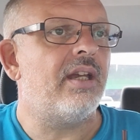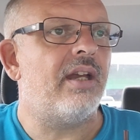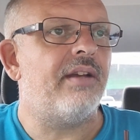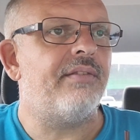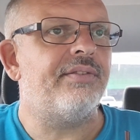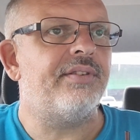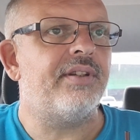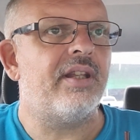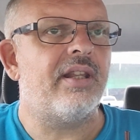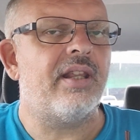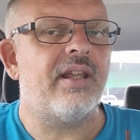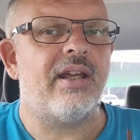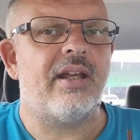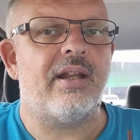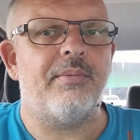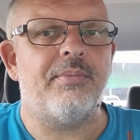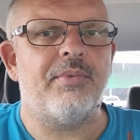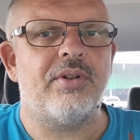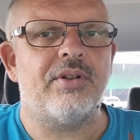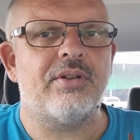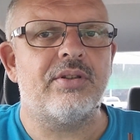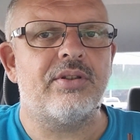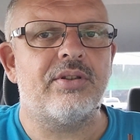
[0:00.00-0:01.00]
after that,
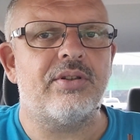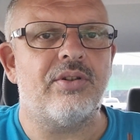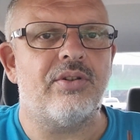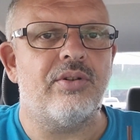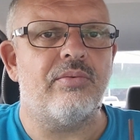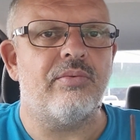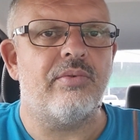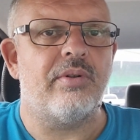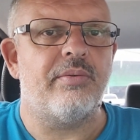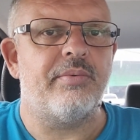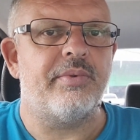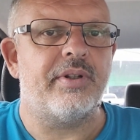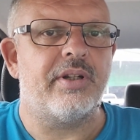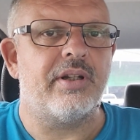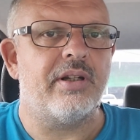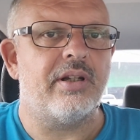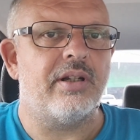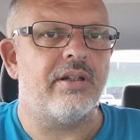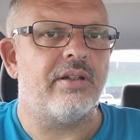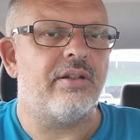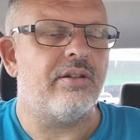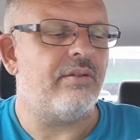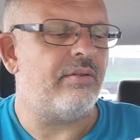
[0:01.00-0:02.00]
I'm not sure what we're
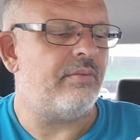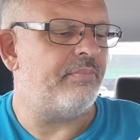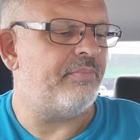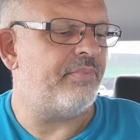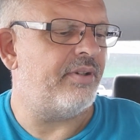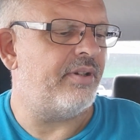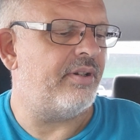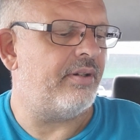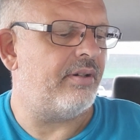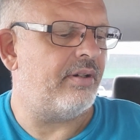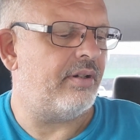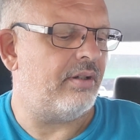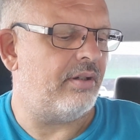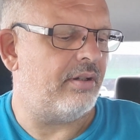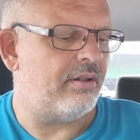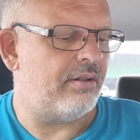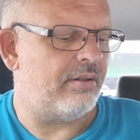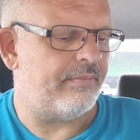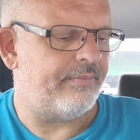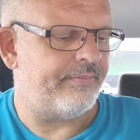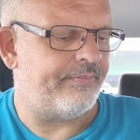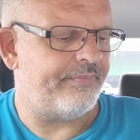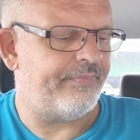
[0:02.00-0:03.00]
going to do. But
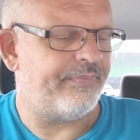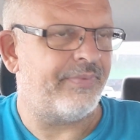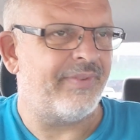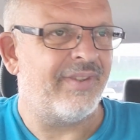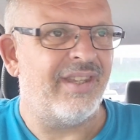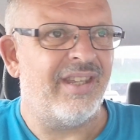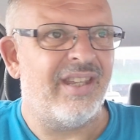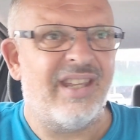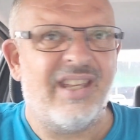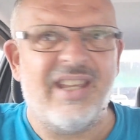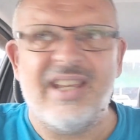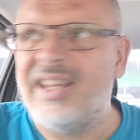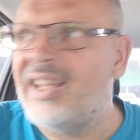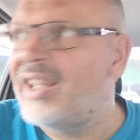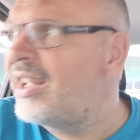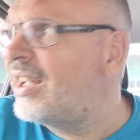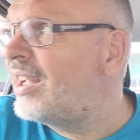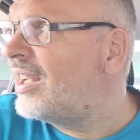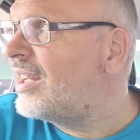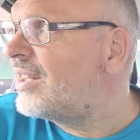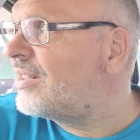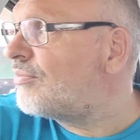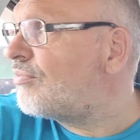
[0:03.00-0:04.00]
um,
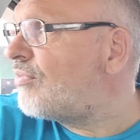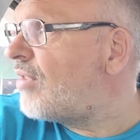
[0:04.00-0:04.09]
it's